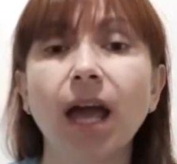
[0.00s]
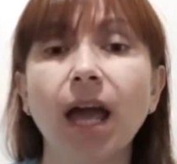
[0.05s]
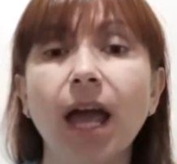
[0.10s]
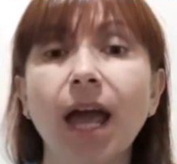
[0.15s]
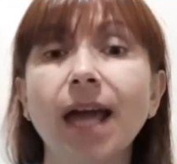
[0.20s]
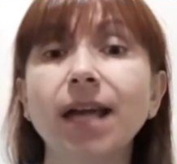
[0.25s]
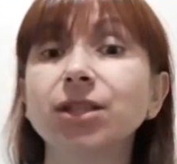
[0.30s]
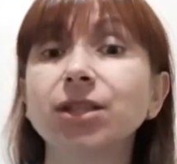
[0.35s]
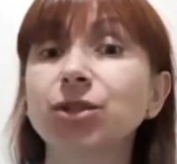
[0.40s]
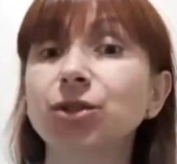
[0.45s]

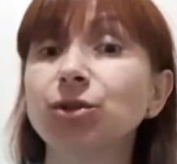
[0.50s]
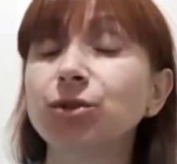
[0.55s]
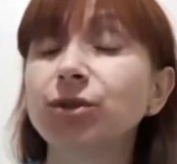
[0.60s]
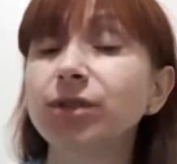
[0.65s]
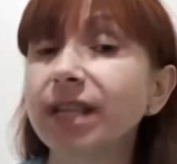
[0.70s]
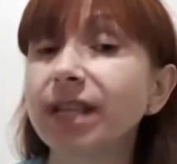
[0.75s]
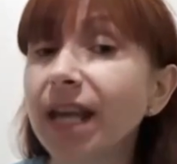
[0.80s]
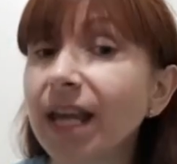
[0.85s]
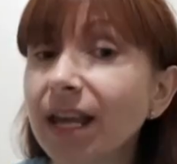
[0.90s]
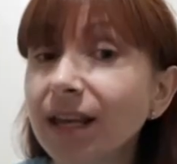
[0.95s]
And
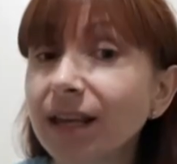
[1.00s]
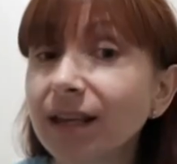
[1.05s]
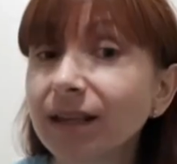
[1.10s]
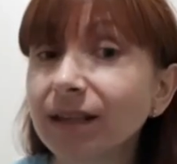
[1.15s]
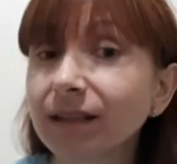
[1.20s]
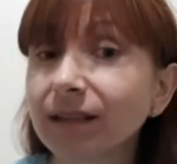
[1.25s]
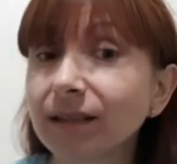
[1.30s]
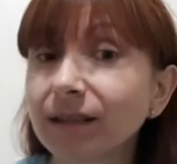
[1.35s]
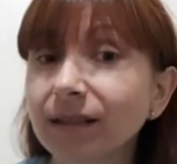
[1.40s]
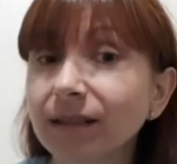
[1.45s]
today
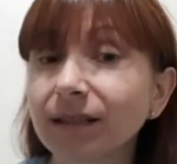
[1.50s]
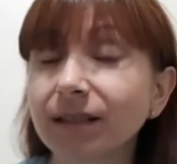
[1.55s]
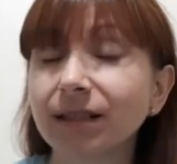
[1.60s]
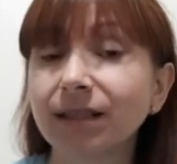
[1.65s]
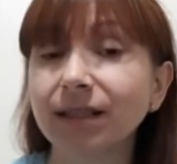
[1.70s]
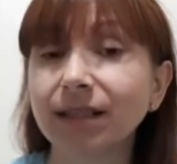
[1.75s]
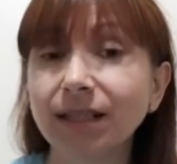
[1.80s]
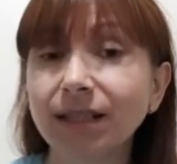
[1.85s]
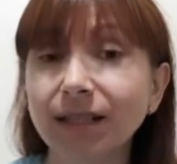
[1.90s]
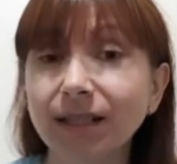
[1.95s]

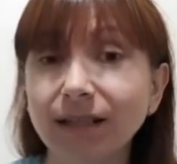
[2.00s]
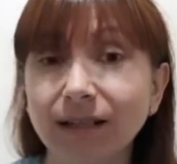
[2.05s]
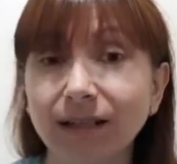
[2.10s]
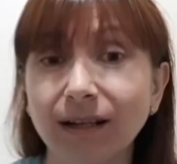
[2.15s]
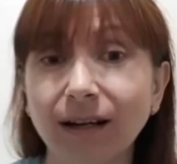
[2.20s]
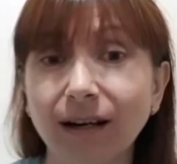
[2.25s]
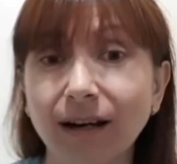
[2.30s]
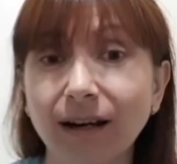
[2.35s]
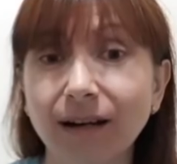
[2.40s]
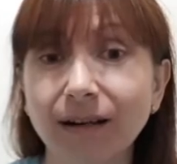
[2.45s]
he
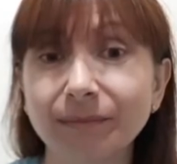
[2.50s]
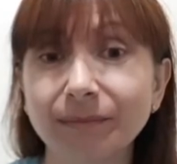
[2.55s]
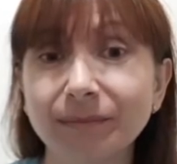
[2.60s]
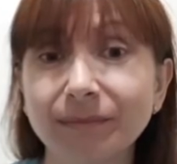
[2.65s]
uh,